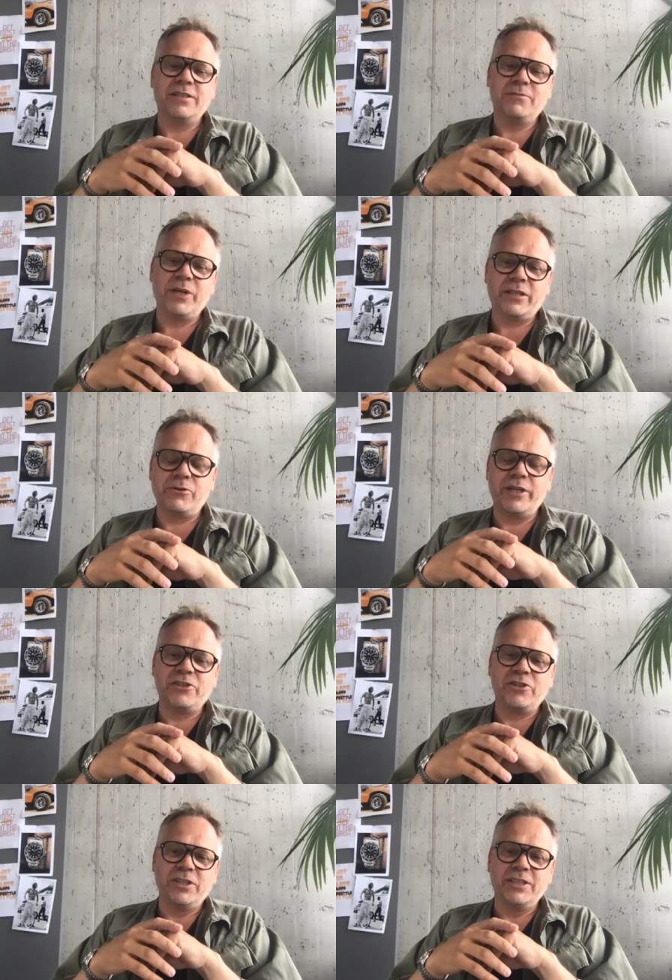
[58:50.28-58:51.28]
I've got a
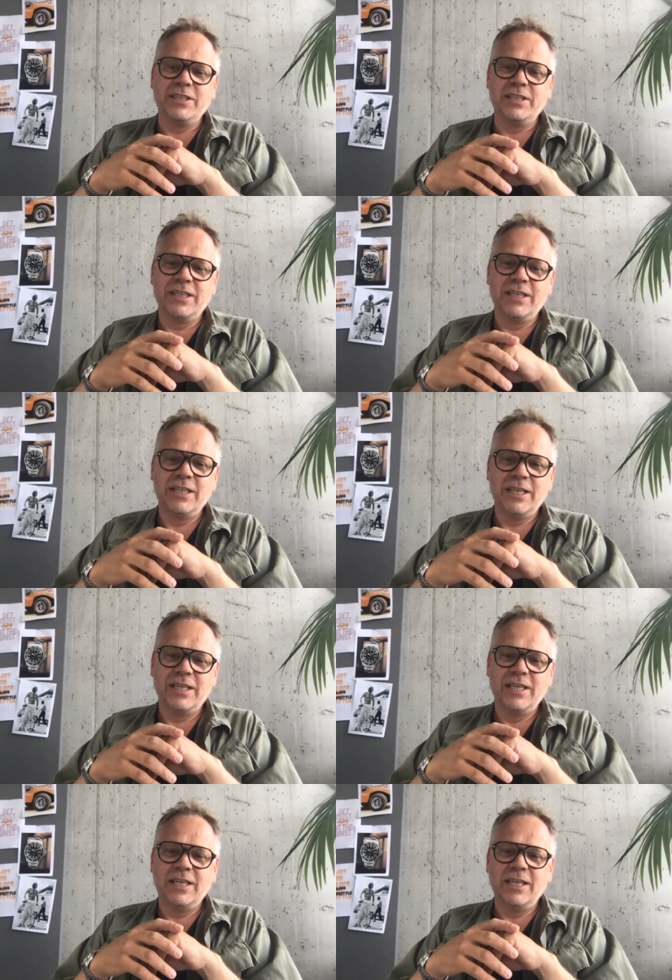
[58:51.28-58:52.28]
couple of jumbo
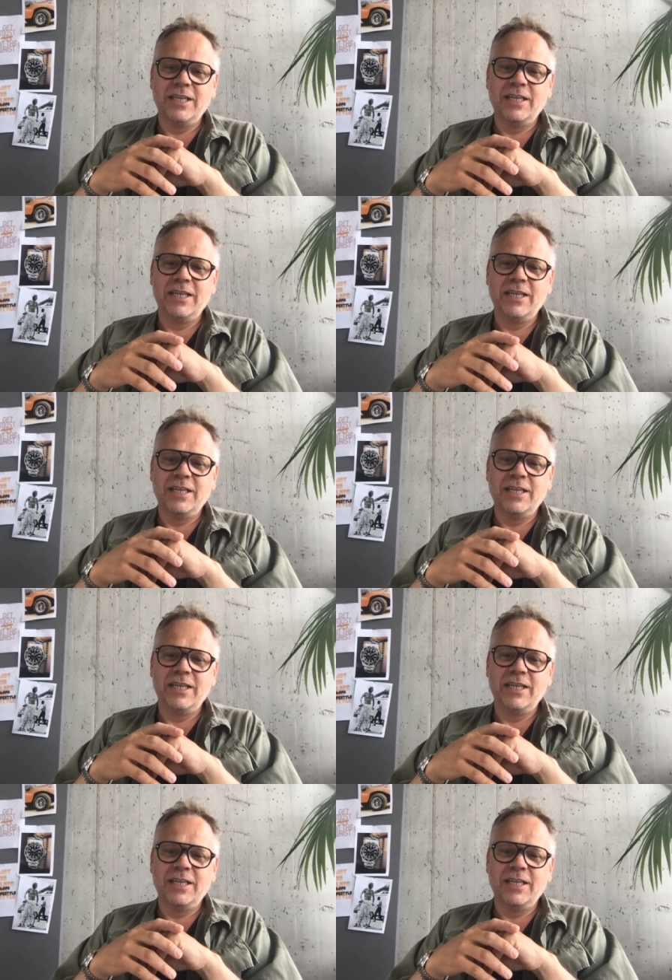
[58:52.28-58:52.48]
shrimp